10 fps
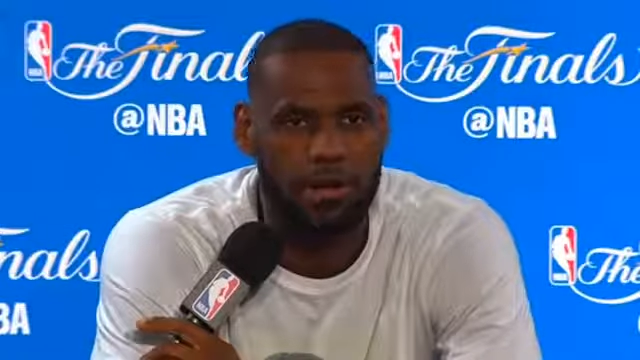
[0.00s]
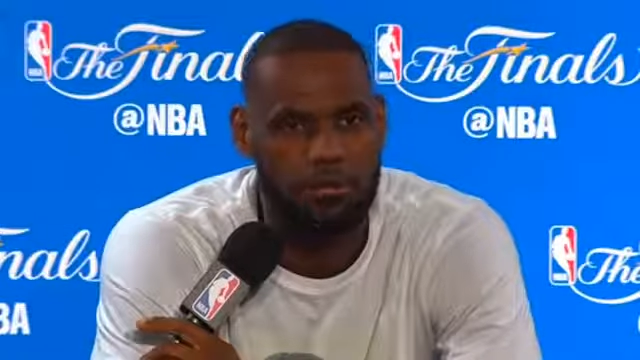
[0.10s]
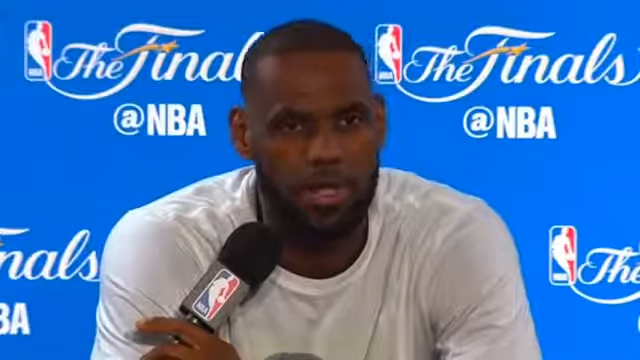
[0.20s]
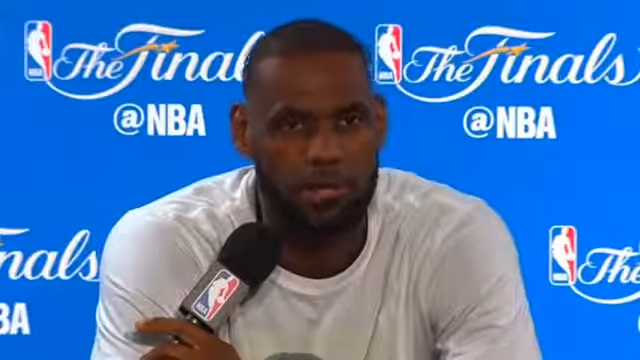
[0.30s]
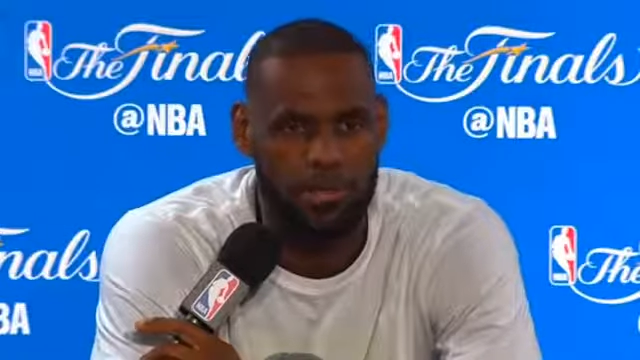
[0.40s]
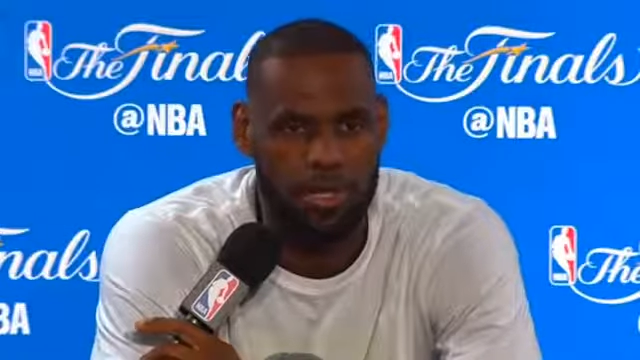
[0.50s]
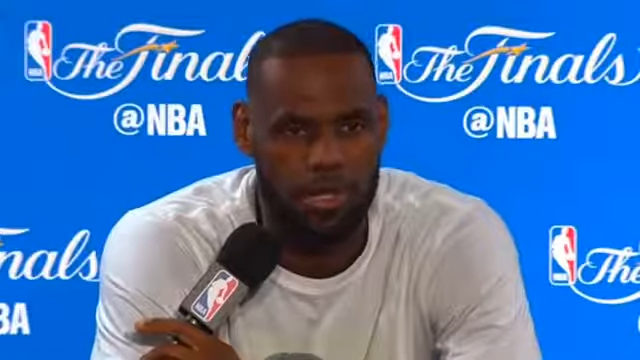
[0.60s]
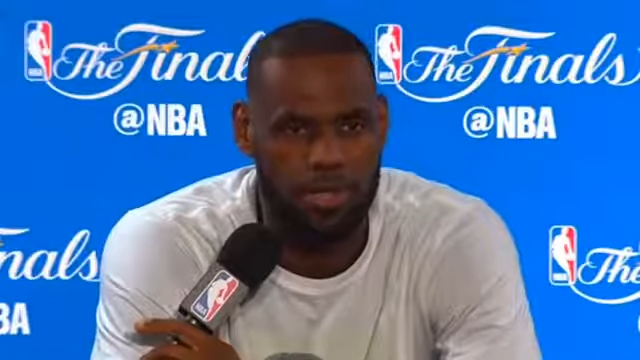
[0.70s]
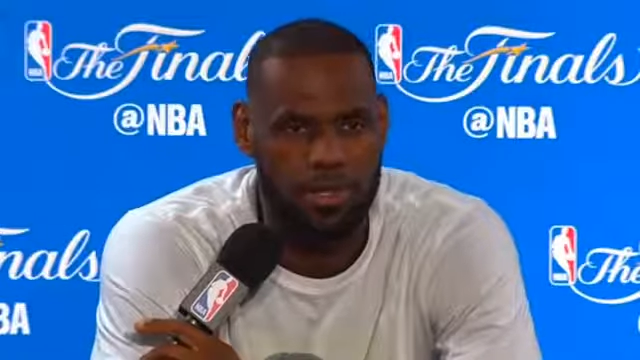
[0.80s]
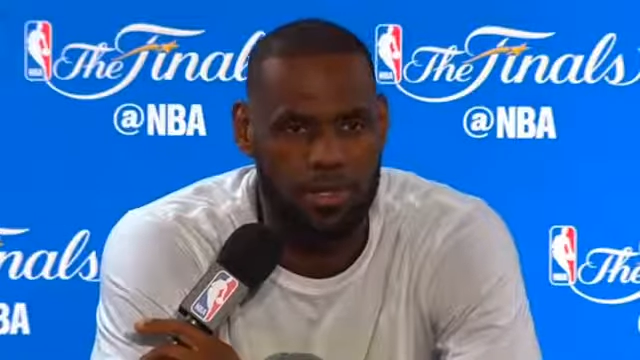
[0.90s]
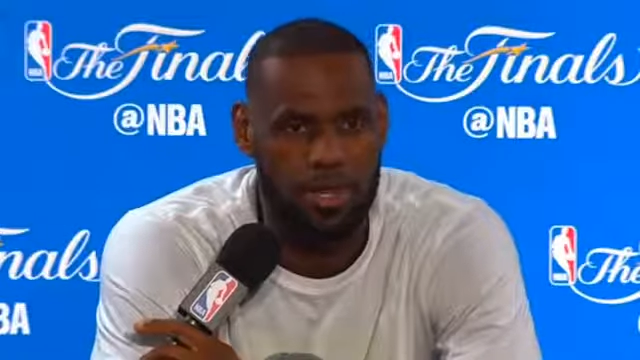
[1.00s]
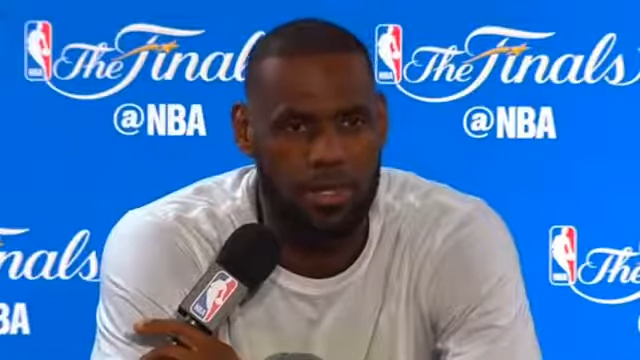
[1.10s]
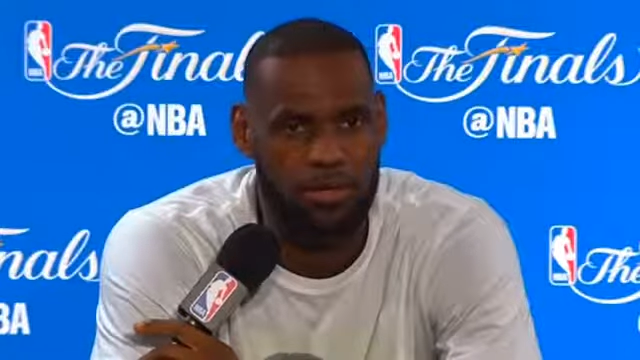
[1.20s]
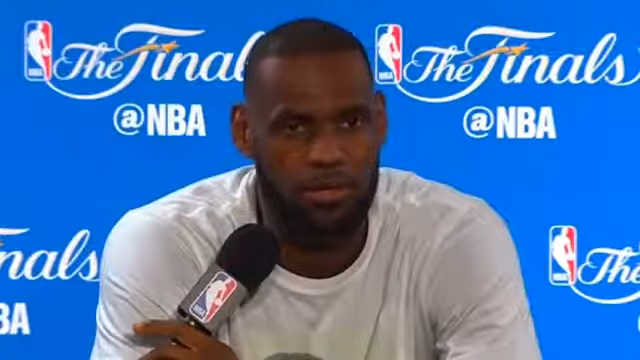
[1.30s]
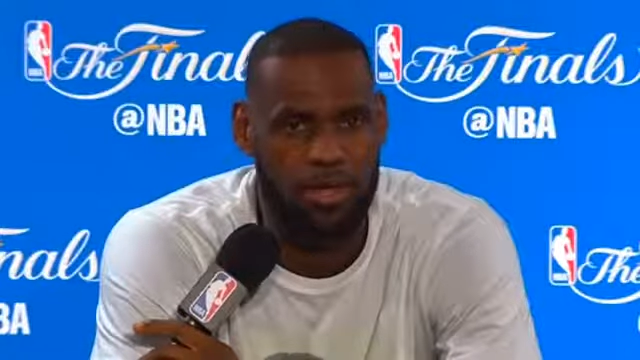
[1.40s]
I'm thinking about my kids a
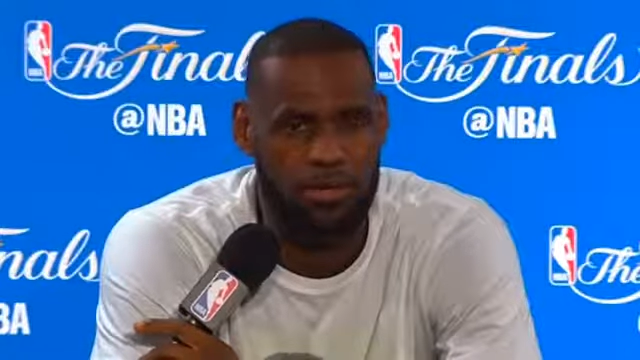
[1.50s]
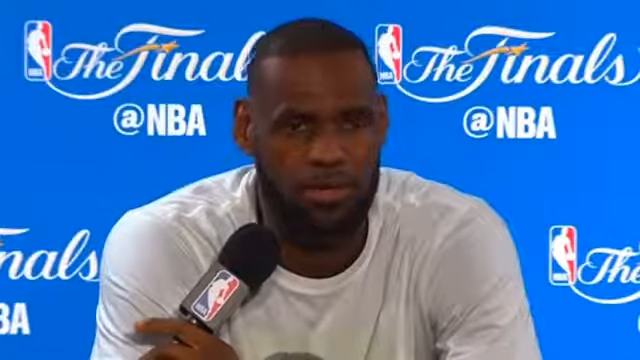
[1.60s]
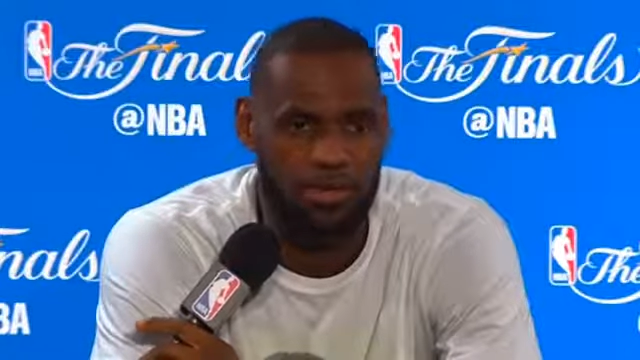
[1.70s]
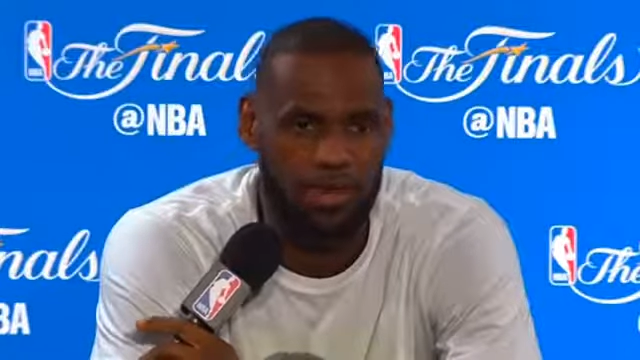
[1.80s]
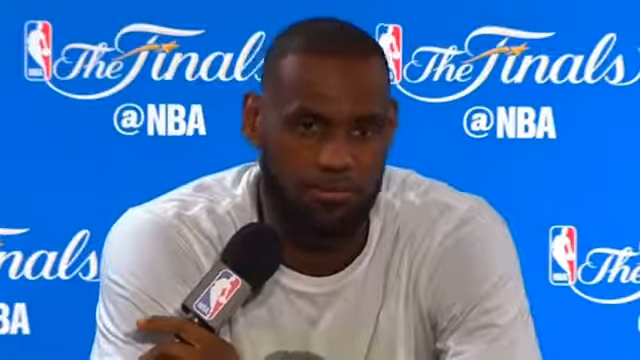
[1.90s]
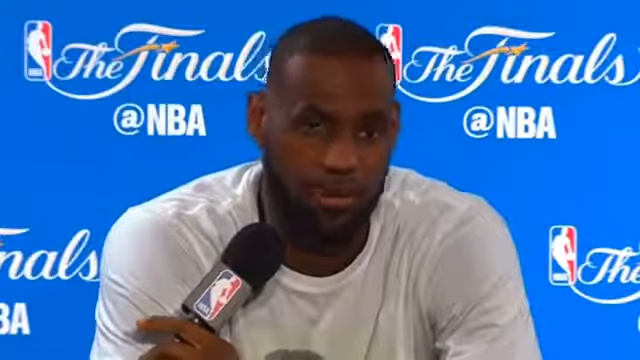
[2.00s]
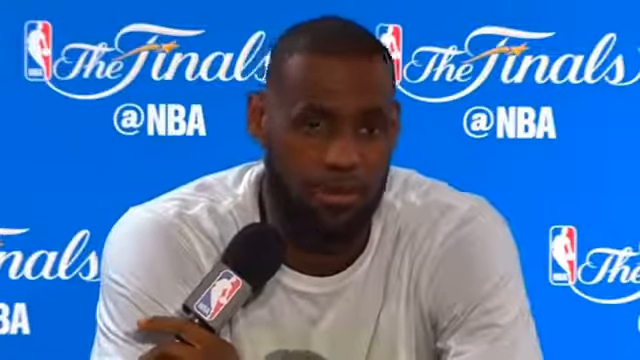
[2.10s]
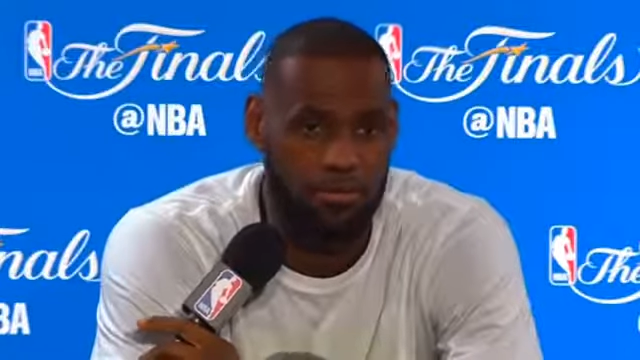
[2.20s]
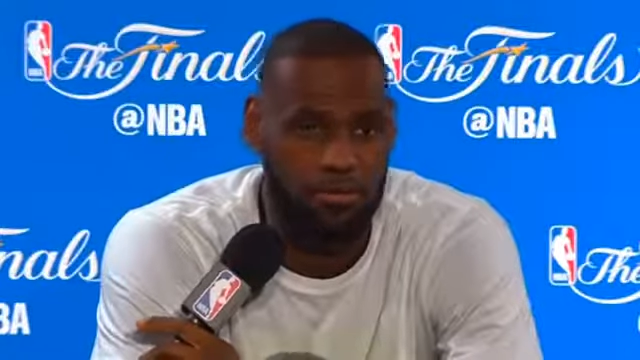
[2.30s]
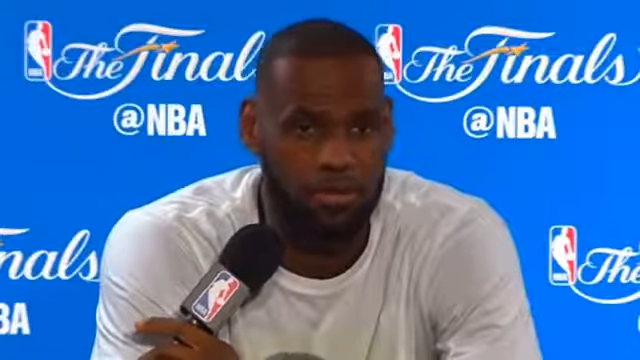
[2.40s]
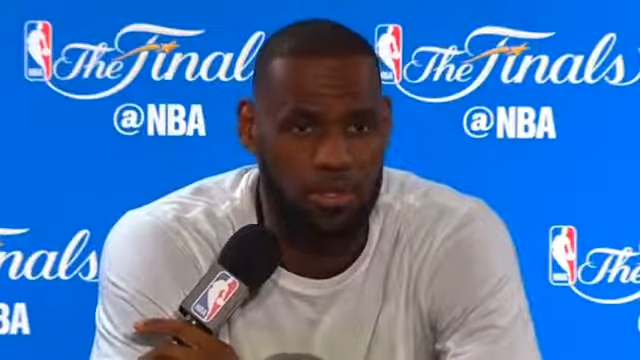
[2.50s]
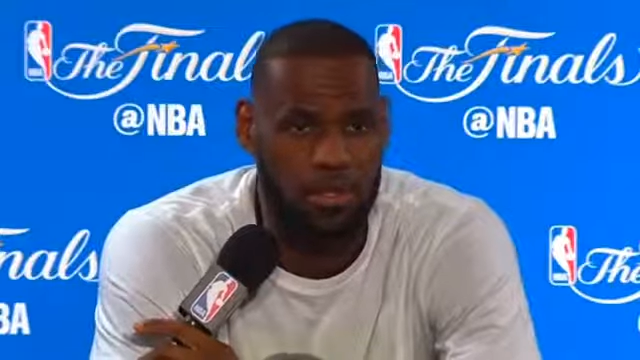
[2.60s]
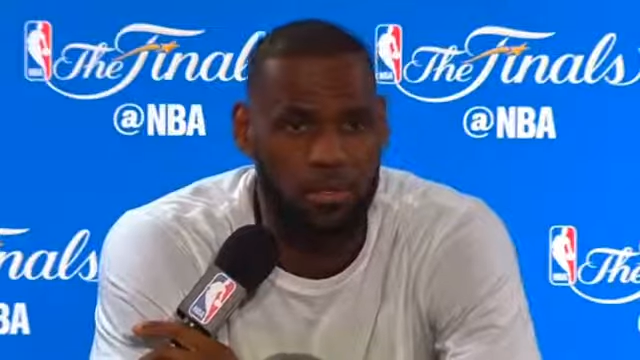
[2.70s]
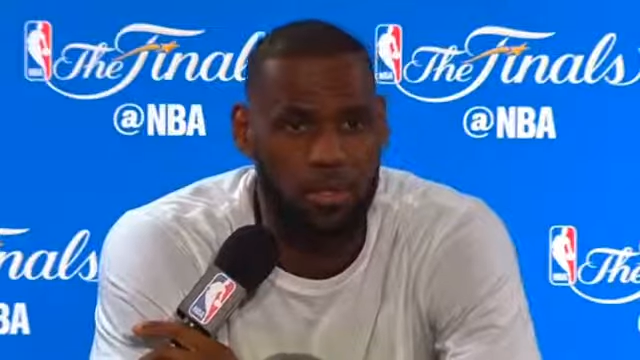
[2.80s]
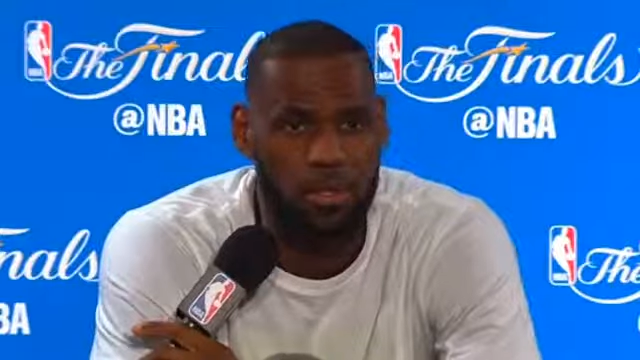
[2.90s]
lot. Obviously, I'm not in front of them. So,